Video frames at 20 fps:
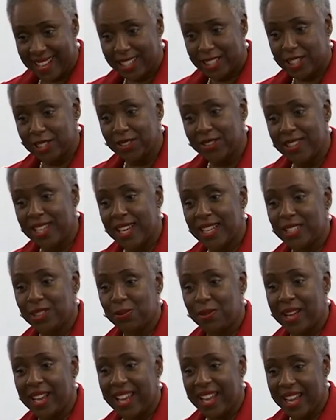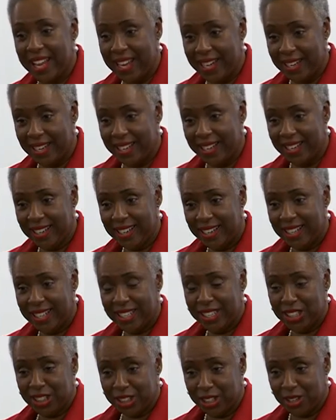So that's why Eddie
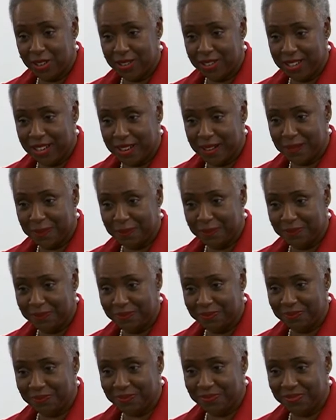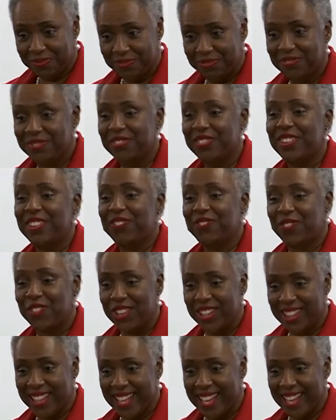showed up
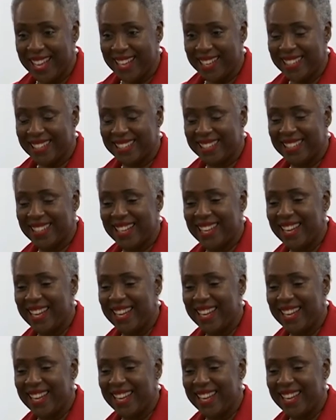for that.